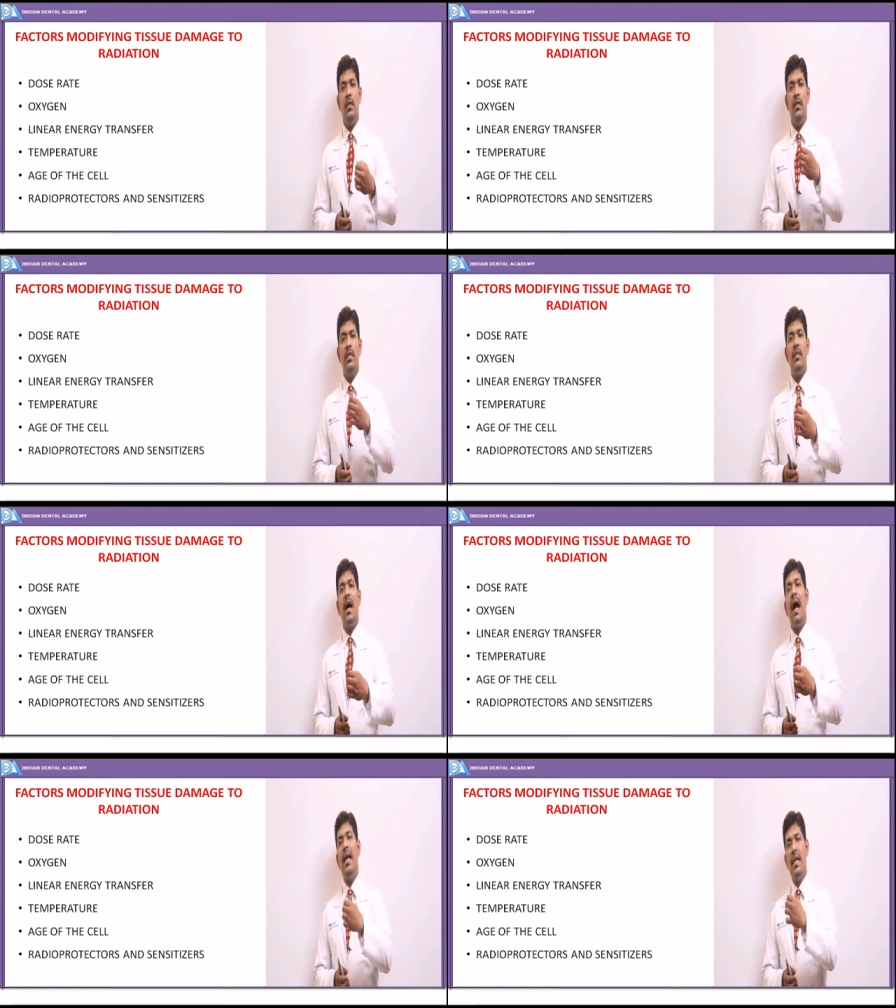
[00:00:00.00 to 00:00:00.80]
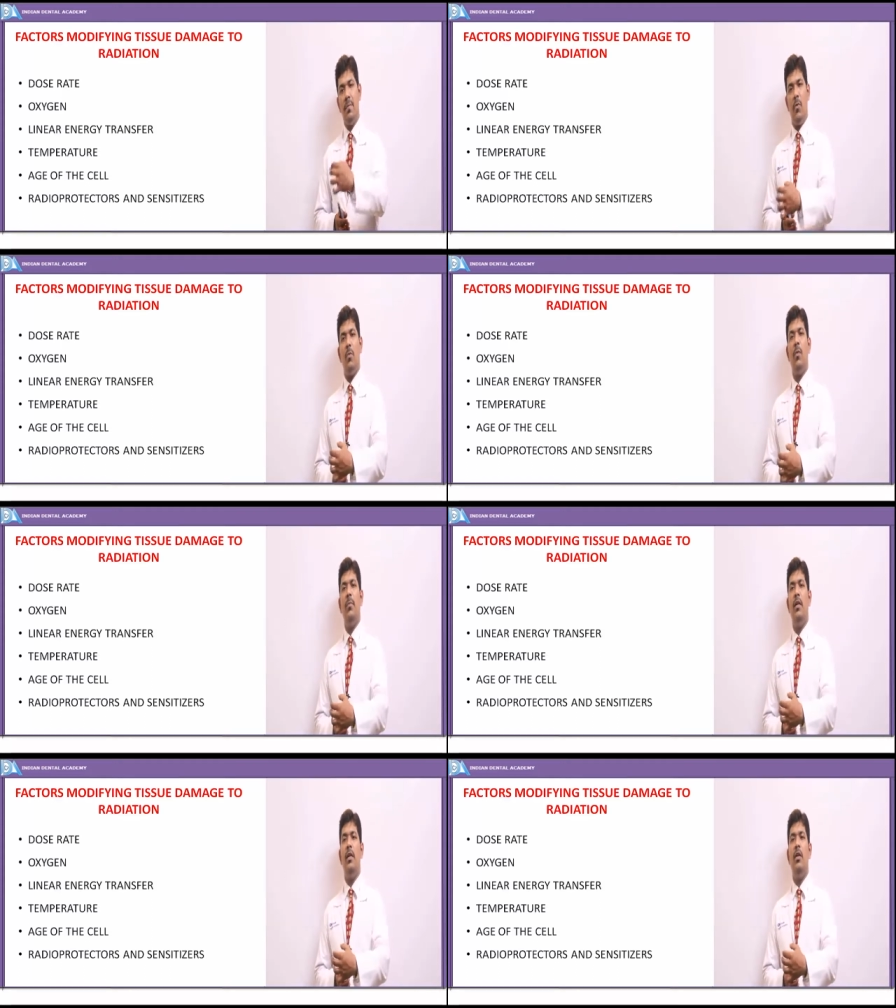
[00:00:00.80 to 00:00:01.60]
there's a higher
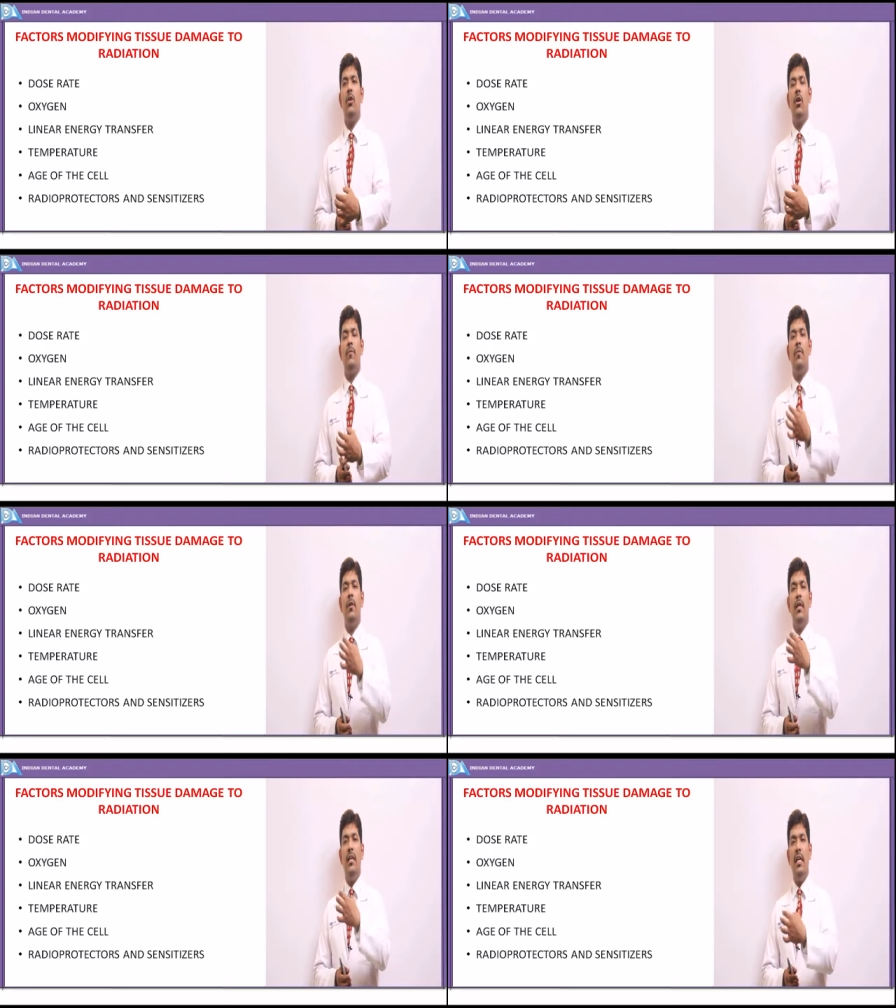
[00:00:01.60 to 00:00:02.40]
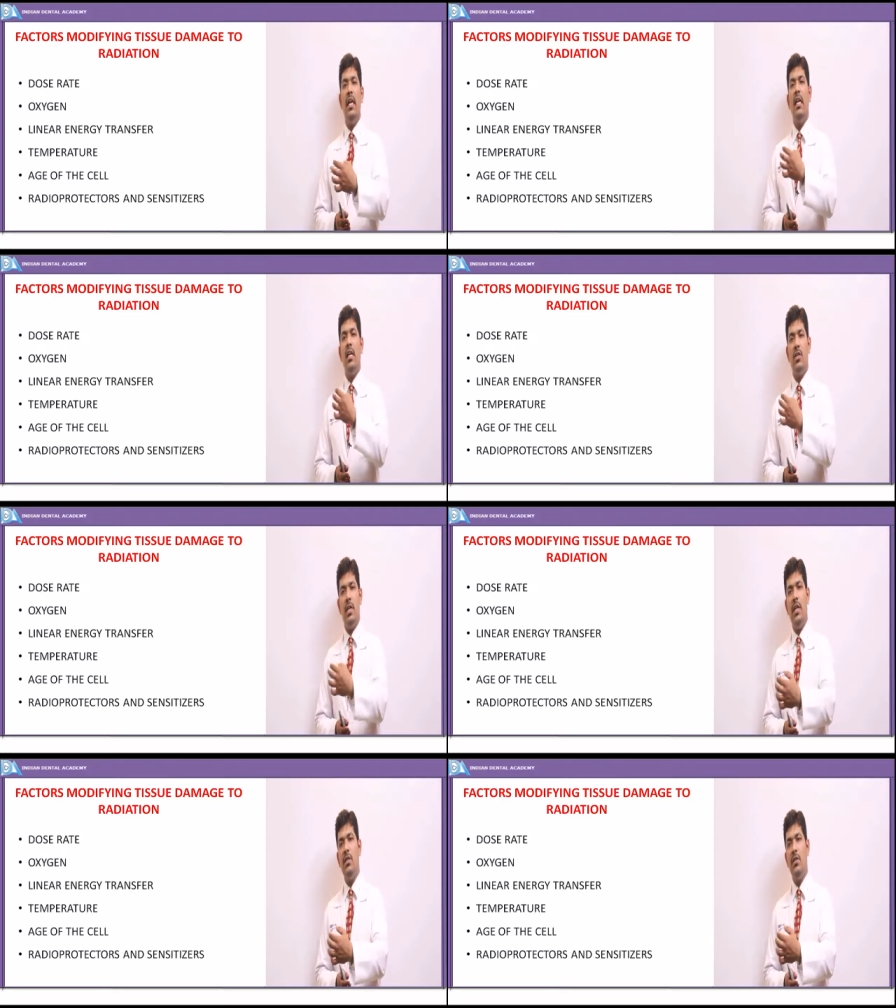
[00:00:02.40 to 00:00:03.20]
probability of DNA
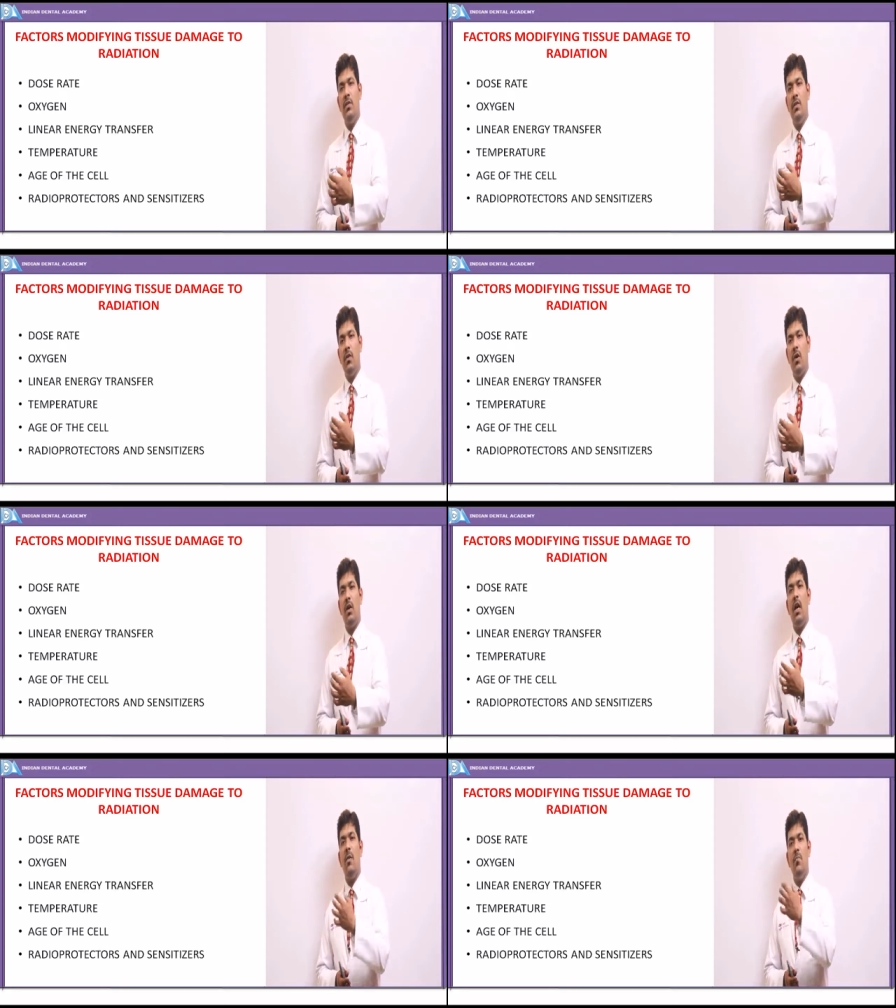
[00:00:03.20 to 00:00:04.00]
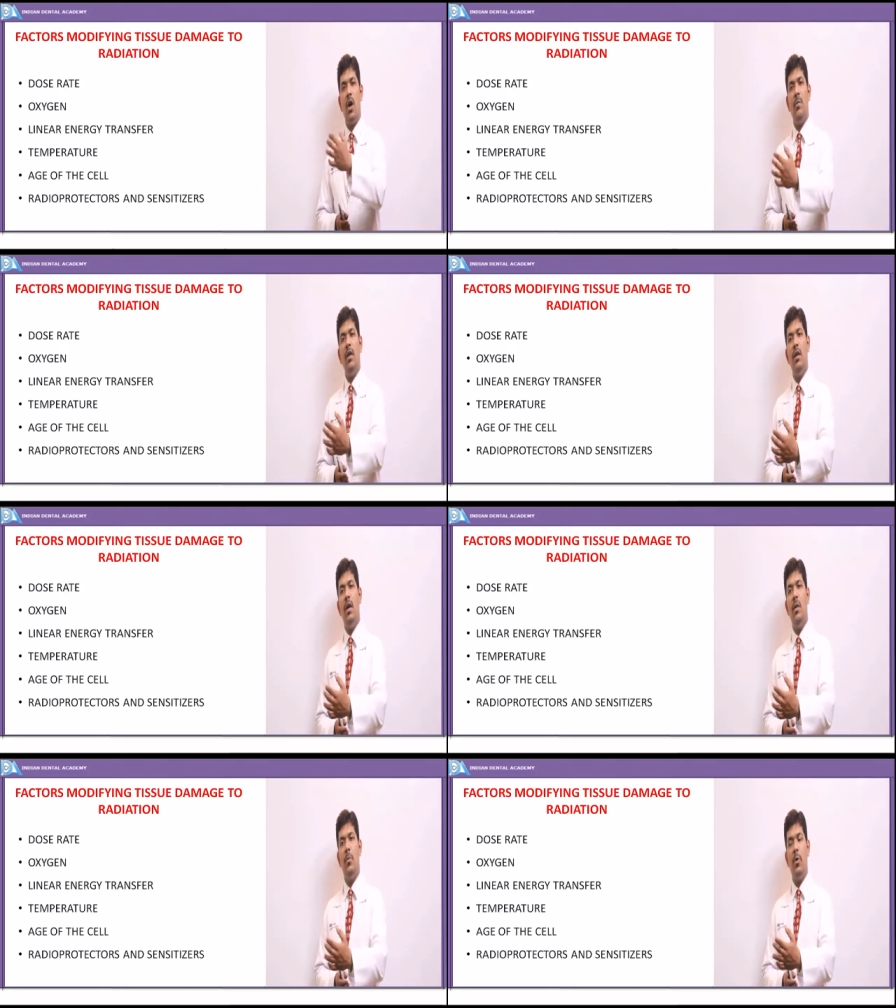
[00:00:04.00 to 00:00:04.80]
changes or abnormal
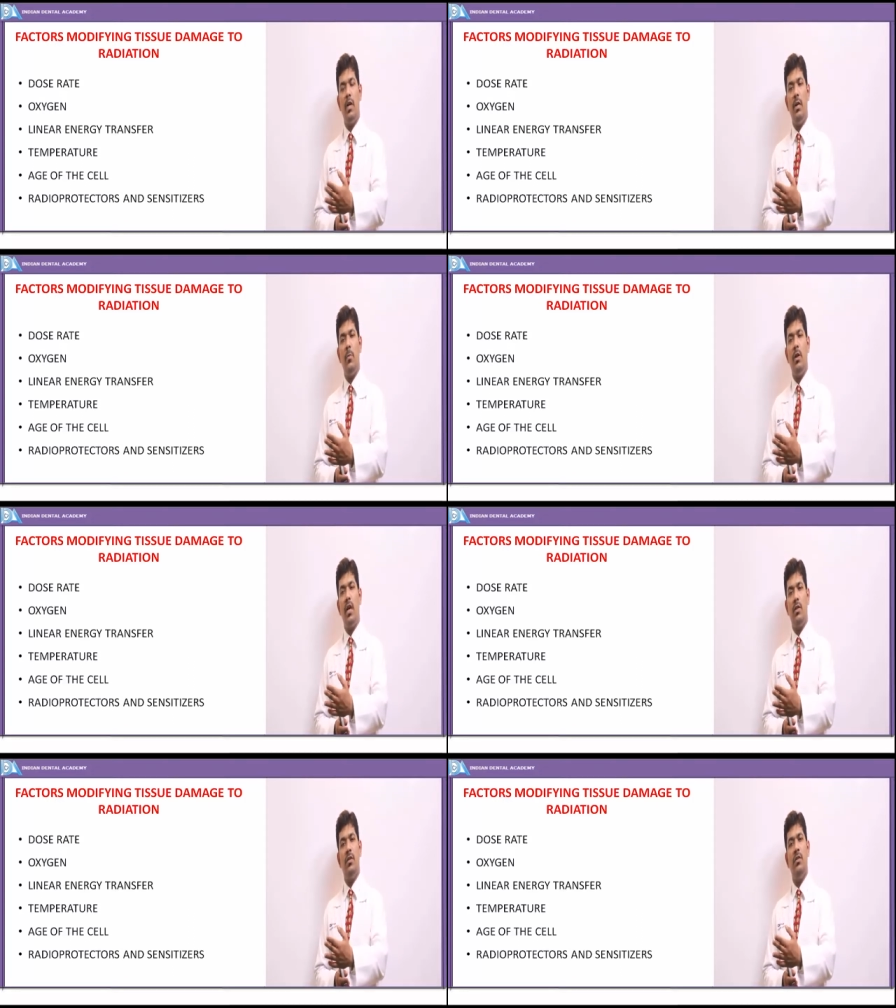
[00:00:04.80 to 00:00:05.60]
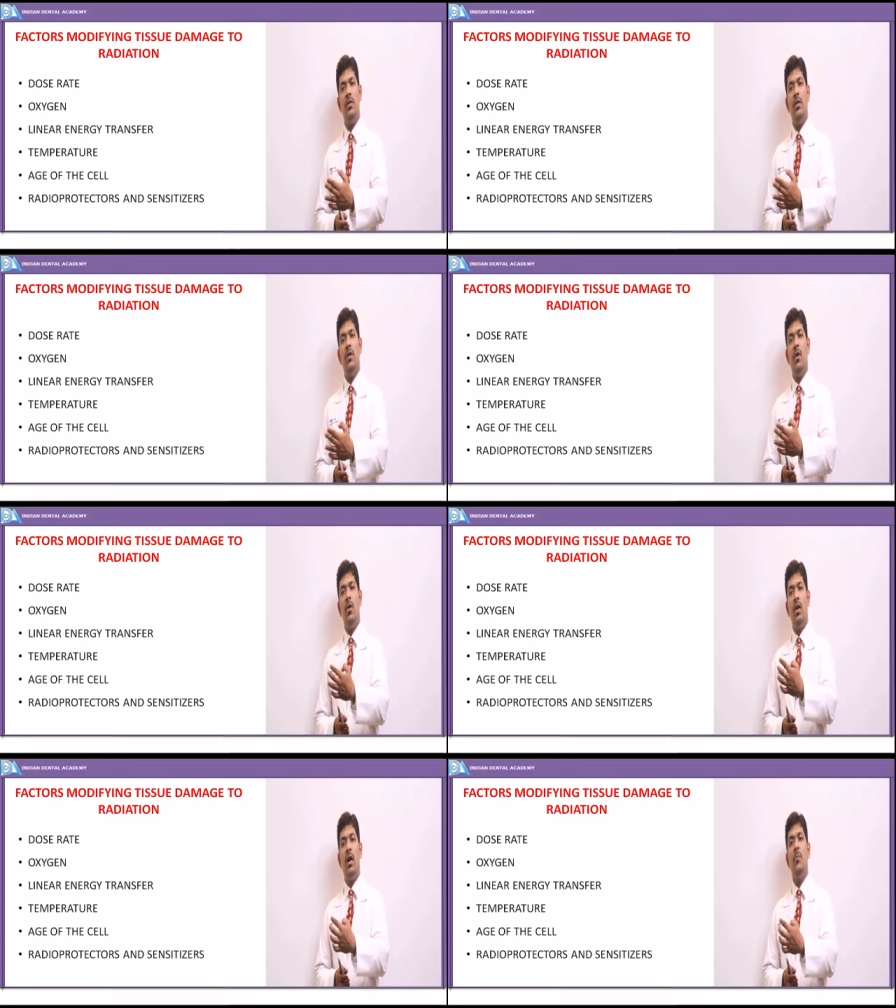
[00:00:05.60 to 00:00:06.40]
uh, protein productions
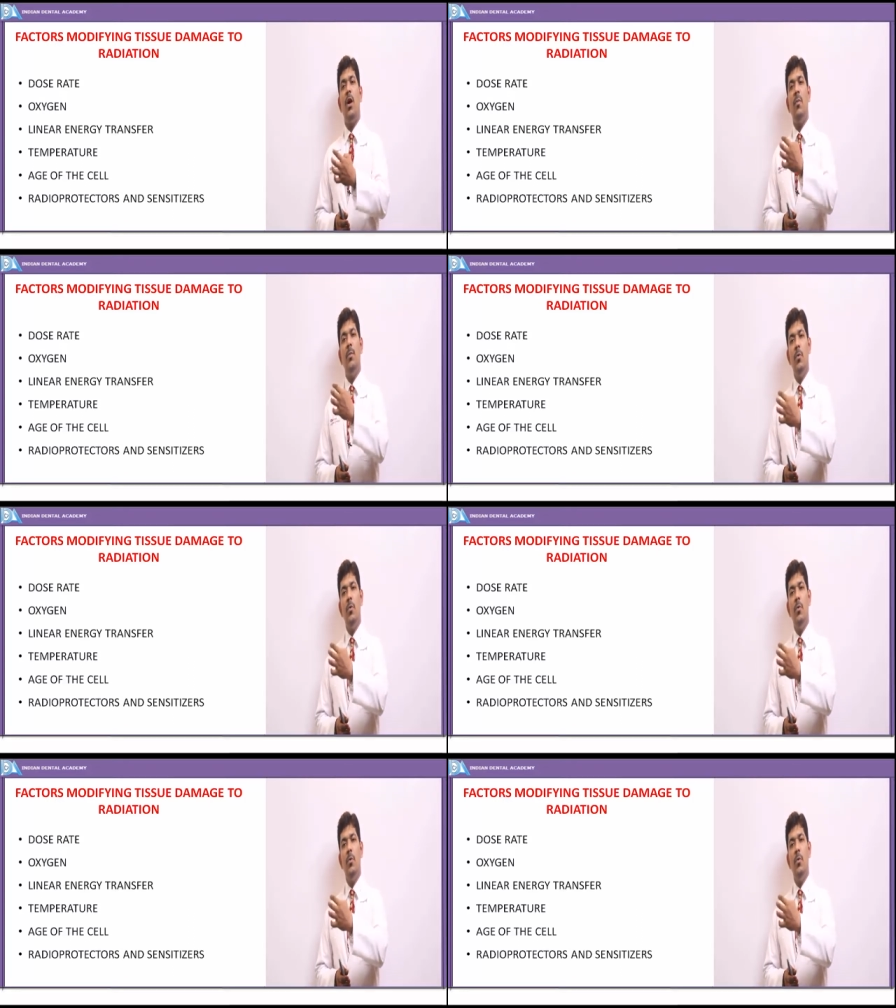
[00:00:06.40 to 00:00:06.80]
or abnormal